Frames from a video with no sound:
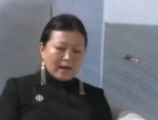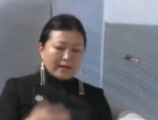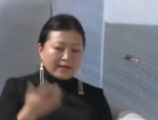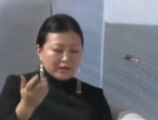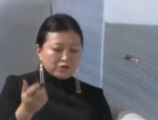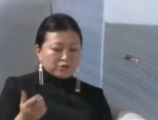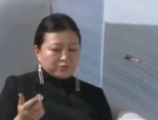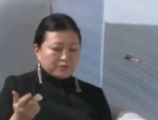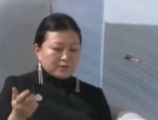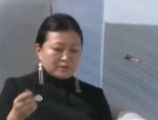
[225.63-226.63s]

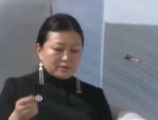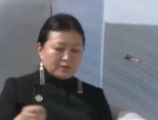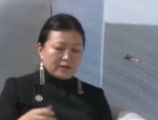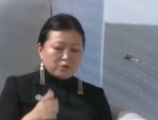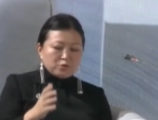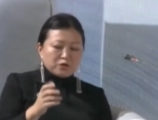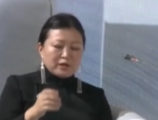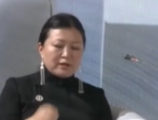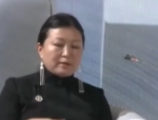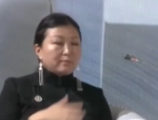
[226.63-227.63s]
ancestors, they
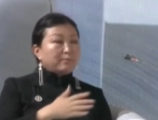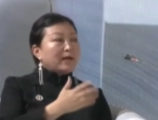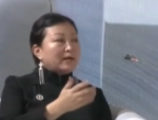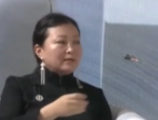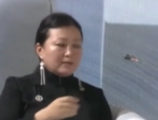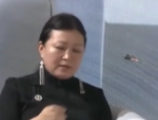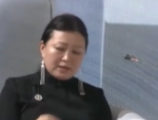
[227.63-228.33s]
usually men,